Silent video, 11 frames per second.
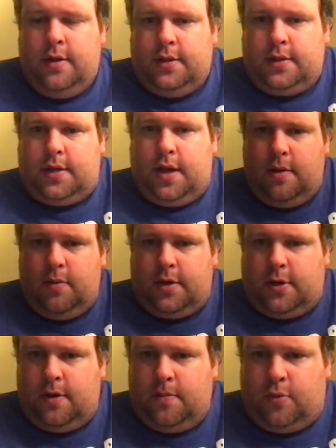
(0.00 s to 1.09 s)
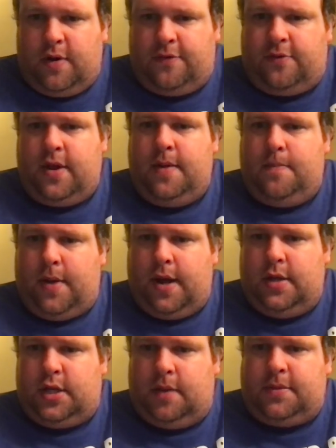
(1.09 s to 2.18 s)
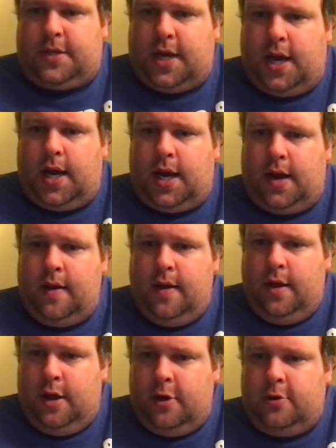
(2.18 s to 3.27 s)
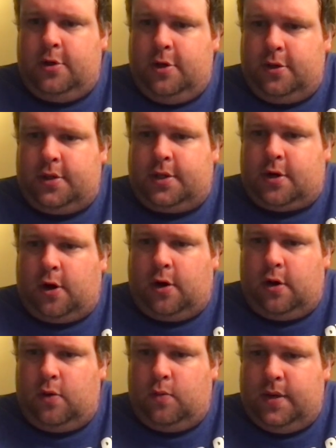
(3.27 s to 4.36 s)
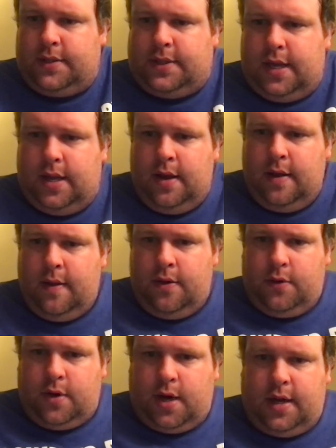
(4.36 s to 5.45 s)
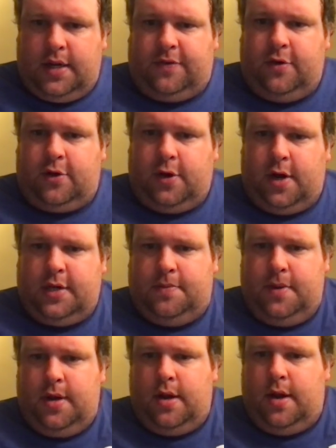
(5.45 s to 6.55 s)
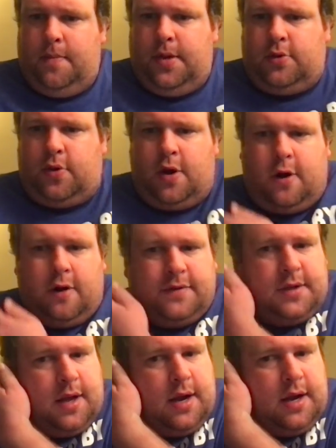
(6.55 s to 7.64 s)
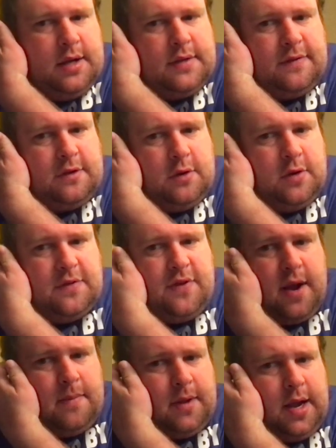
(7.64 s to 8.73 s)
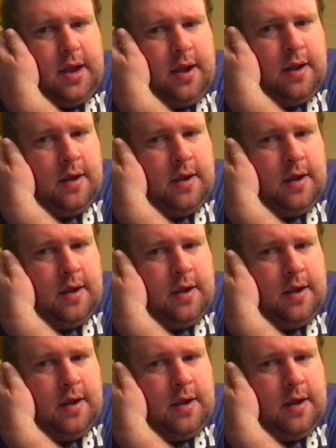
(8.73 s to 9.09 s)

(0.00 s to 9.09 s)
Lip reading: Sonny, returned briefly by James Caan, introduces Carlo Rizzi, Connie's future husband and betrayer of Sonny and to his family.